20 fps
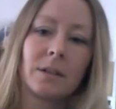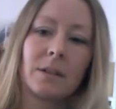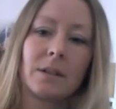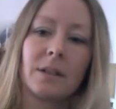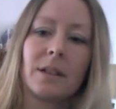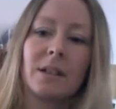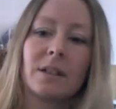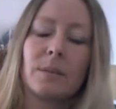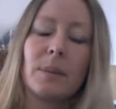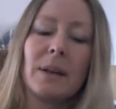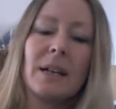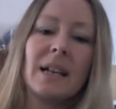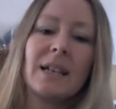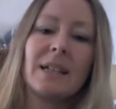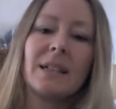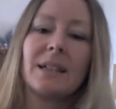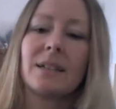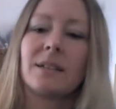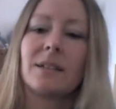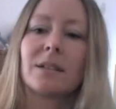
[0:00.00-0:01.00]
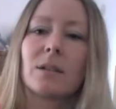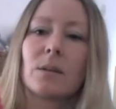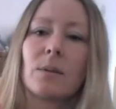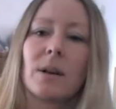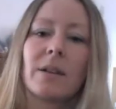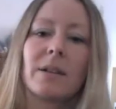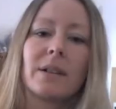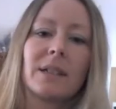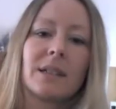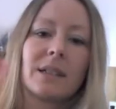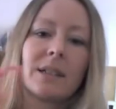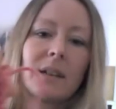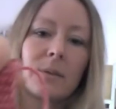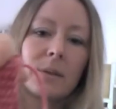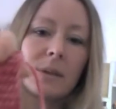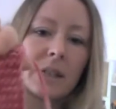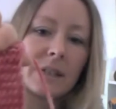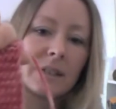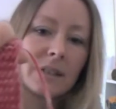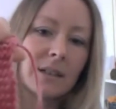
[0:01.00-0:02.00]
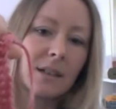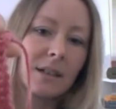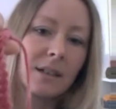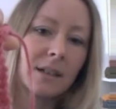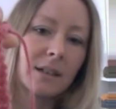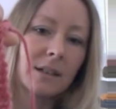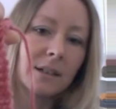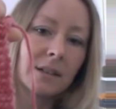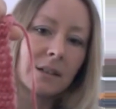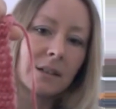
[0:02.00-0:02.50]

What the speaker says: That's my latest square. I did that one last night.